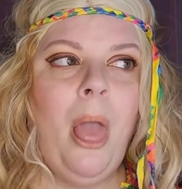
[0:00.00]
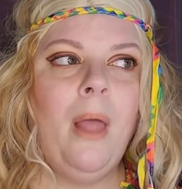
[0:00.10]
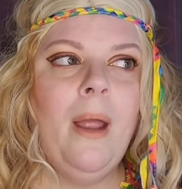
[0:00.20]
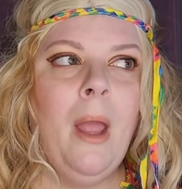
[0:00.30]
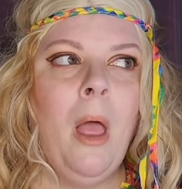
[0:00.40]

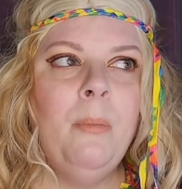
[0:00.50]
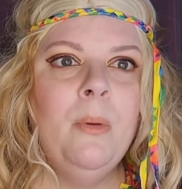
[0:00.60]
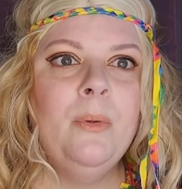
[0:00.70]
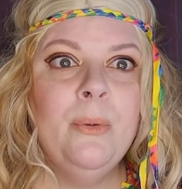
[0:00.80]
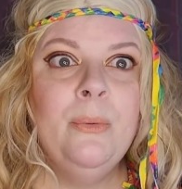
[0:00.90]
I hope
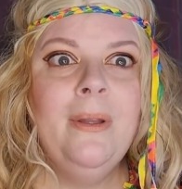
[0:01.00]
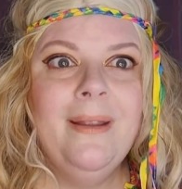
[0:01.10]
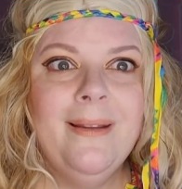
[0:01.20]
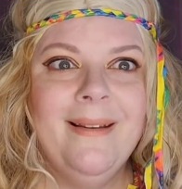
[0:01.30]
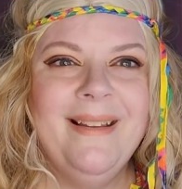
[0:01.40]
you tune
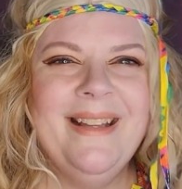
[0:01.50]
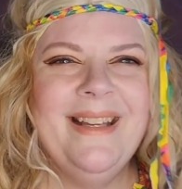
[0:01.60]
in.